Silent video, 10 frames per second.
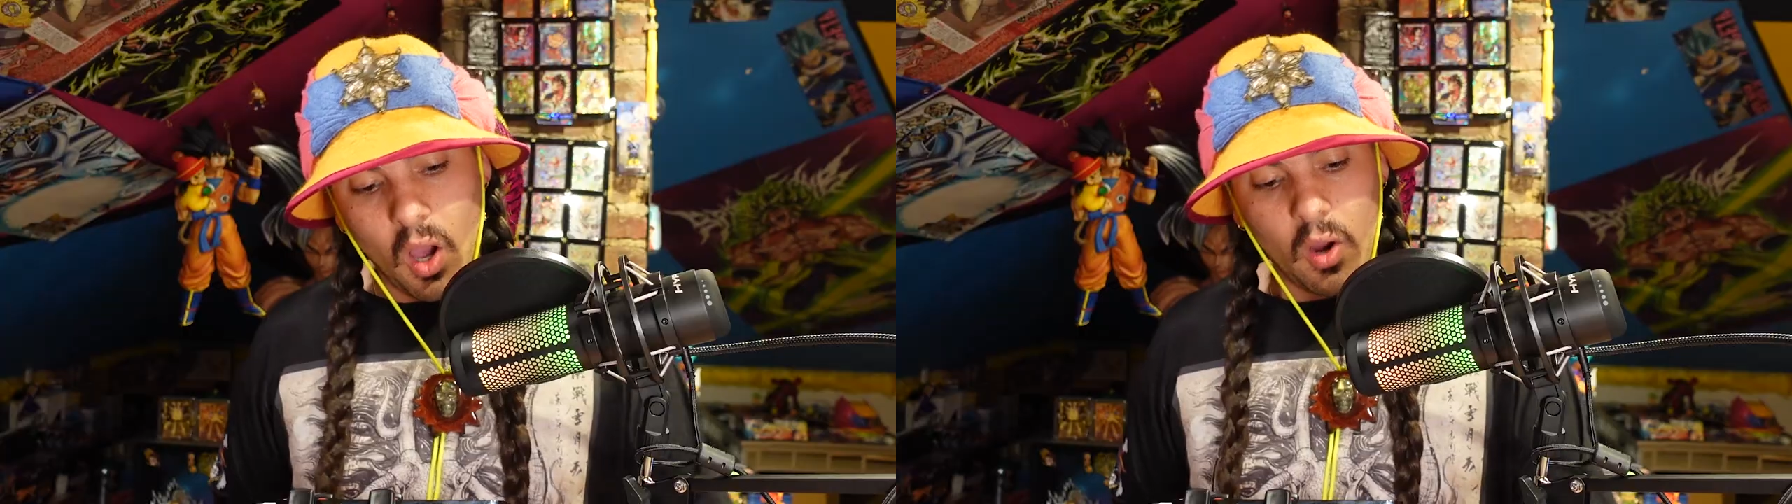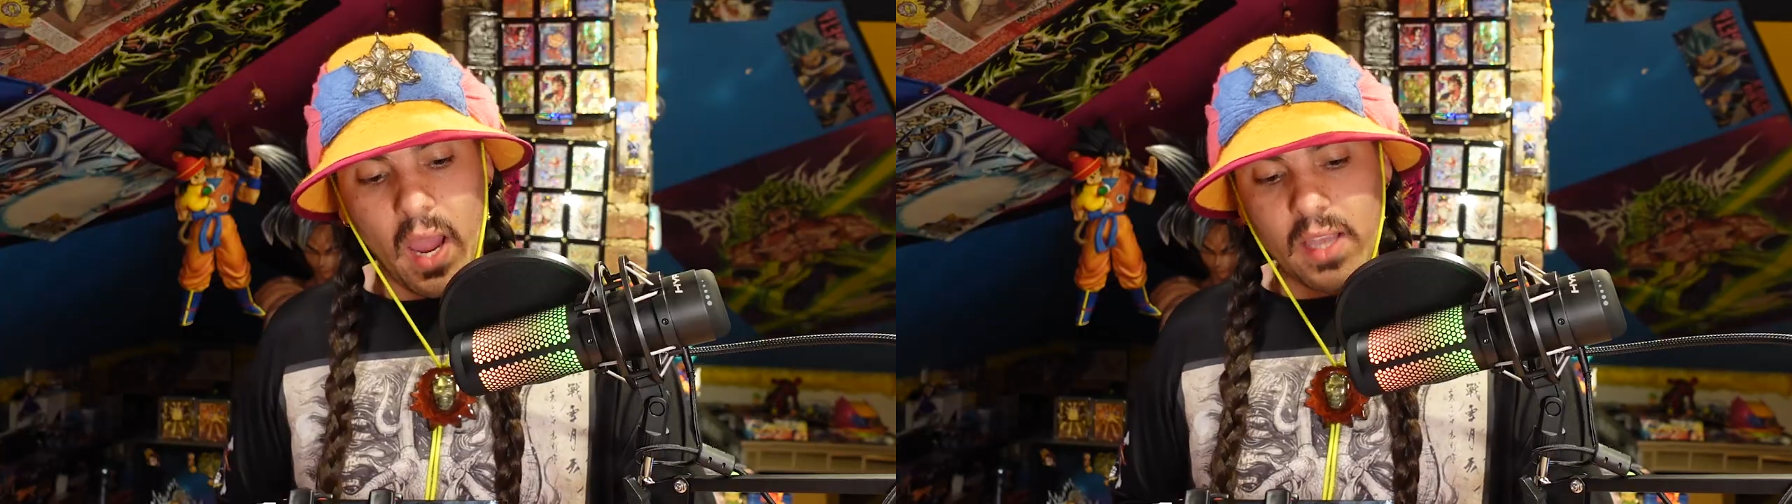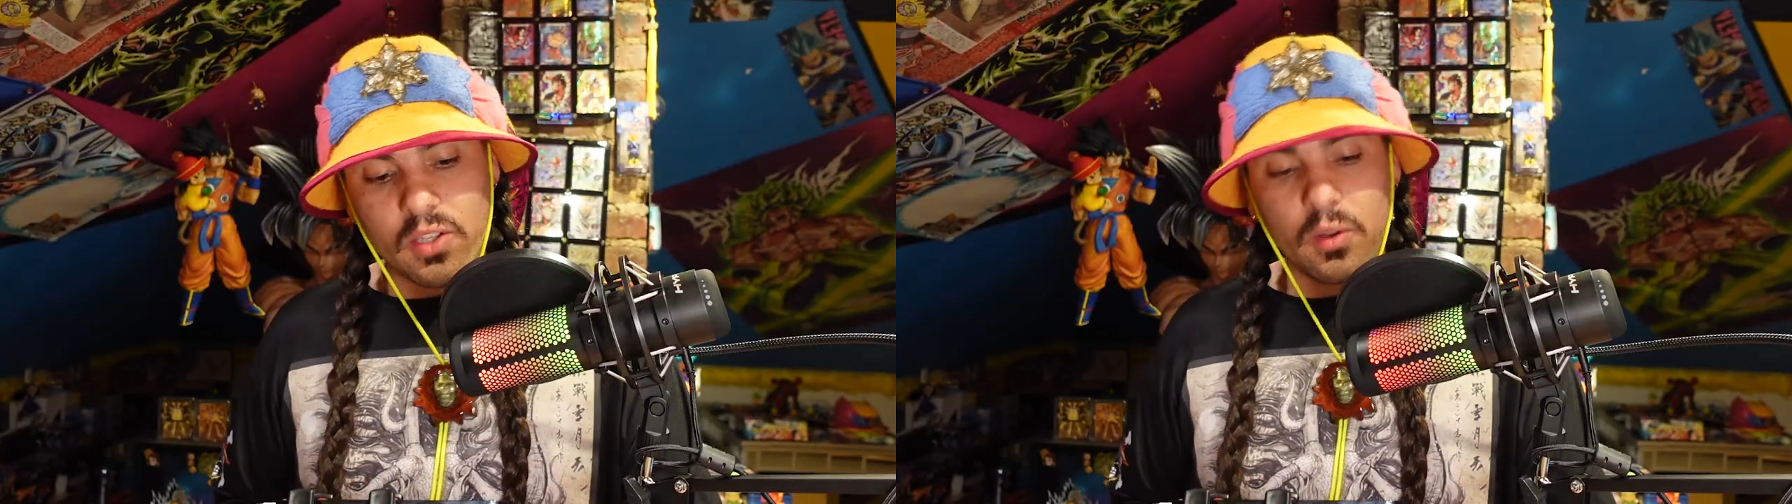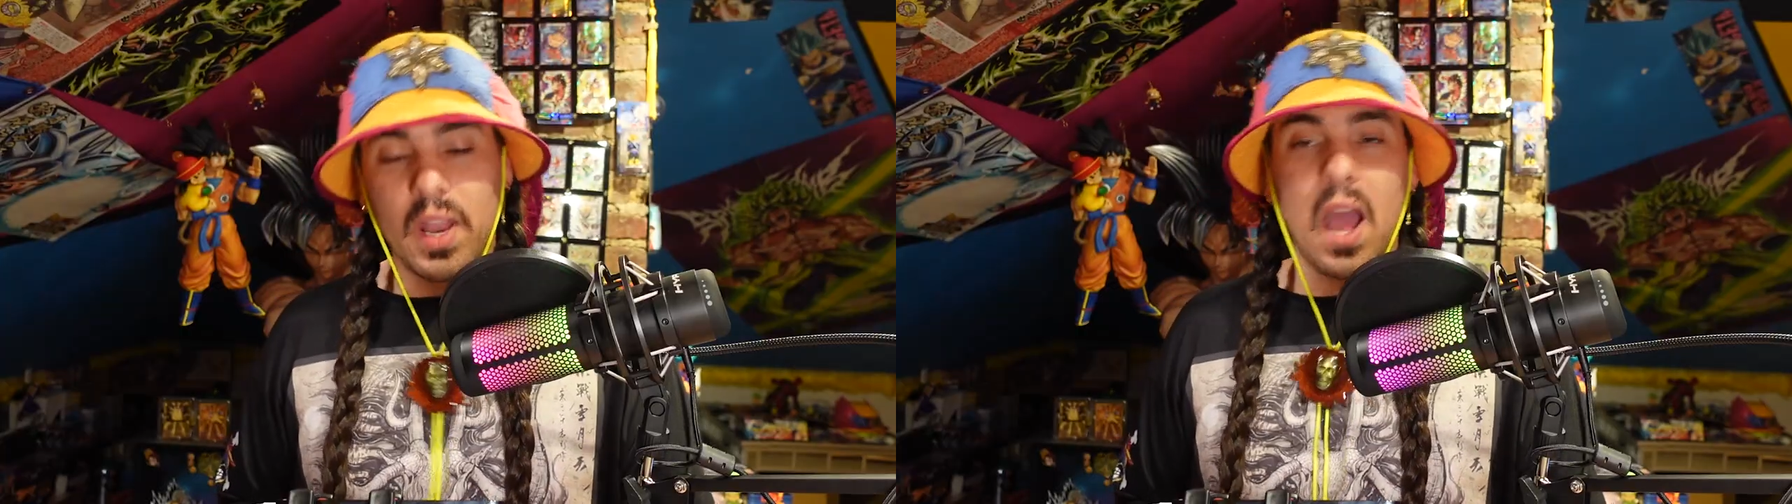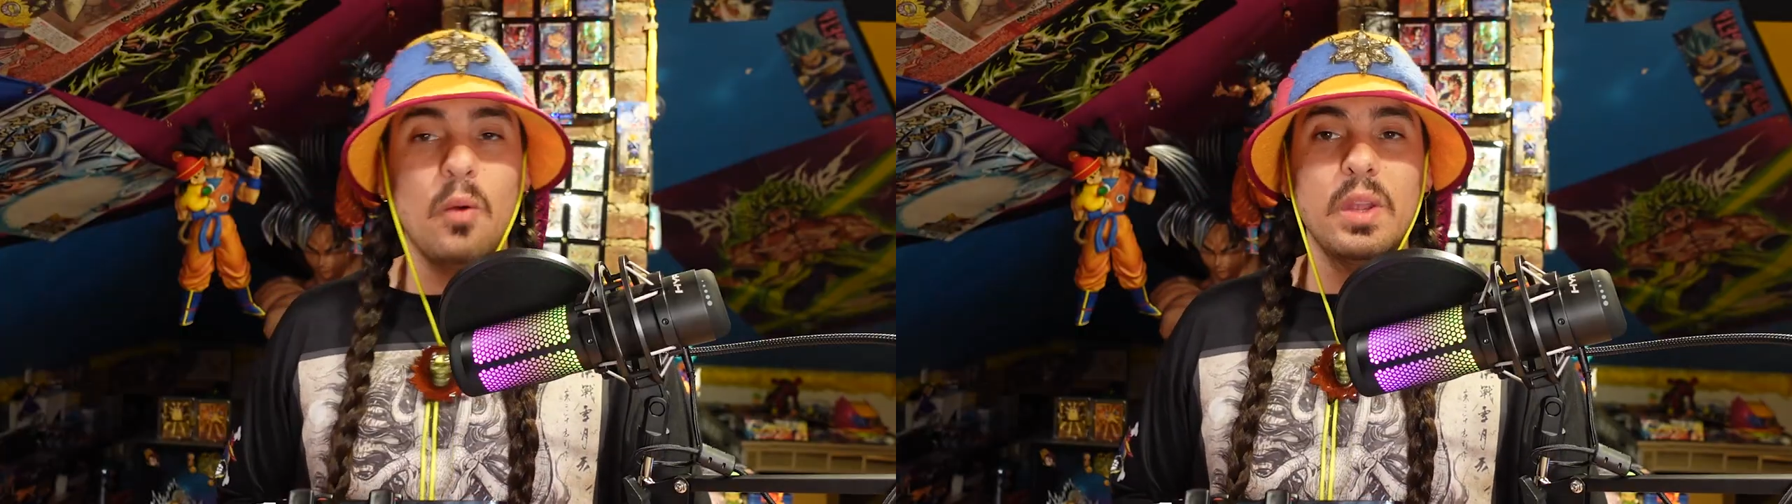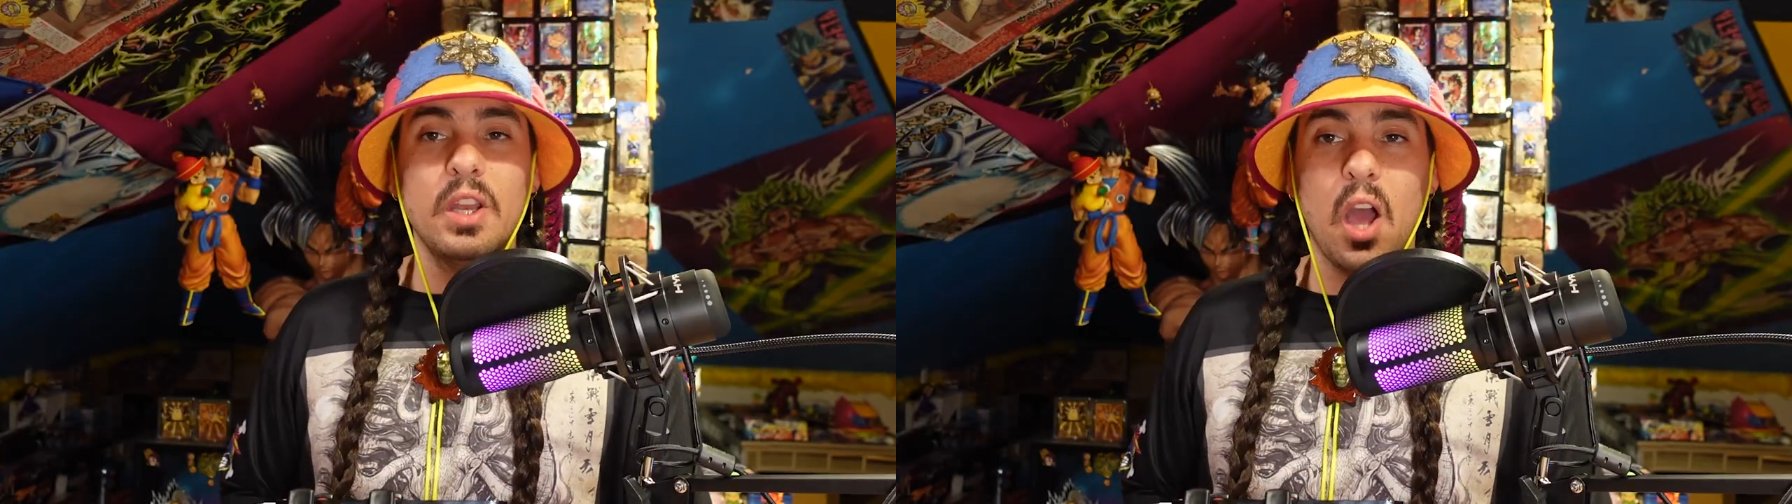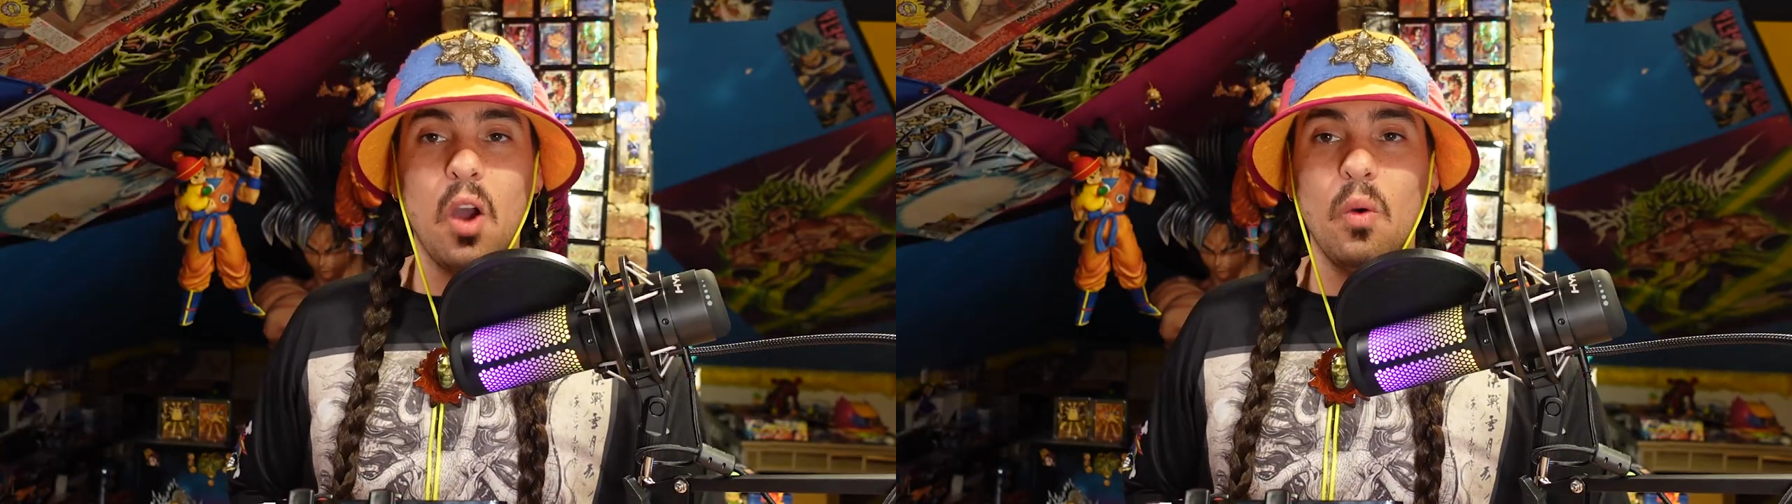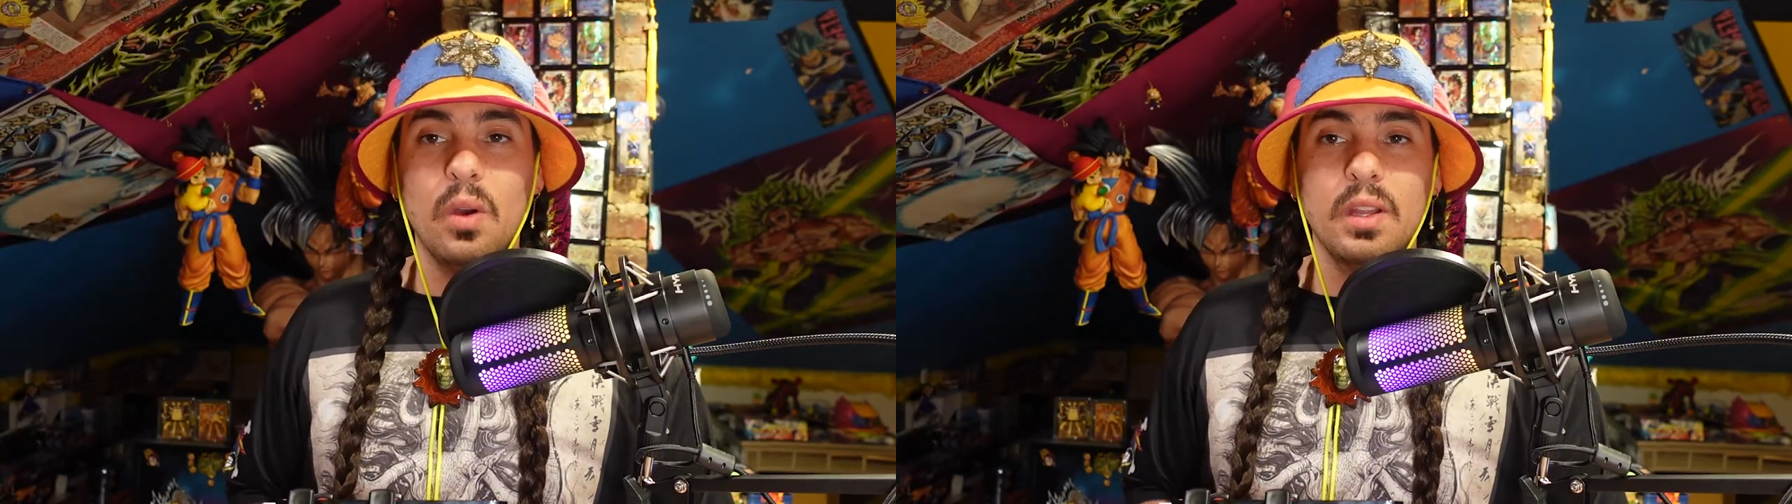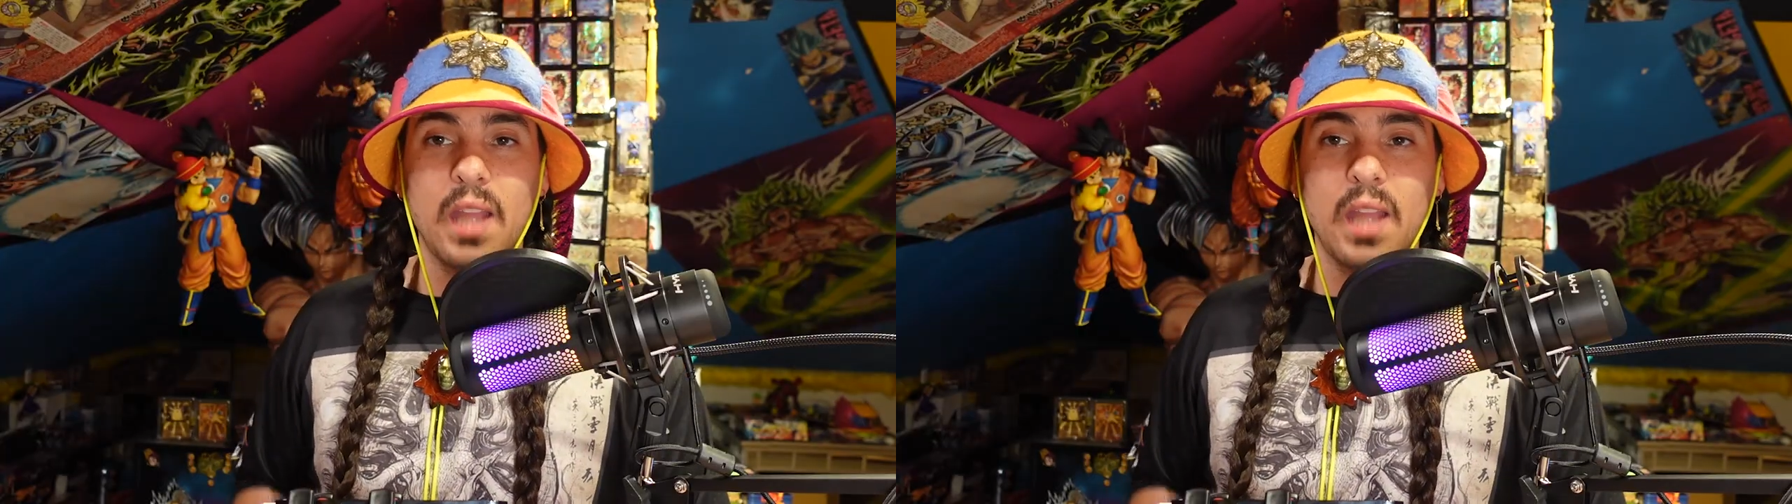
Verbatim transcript: Okay, so now we know.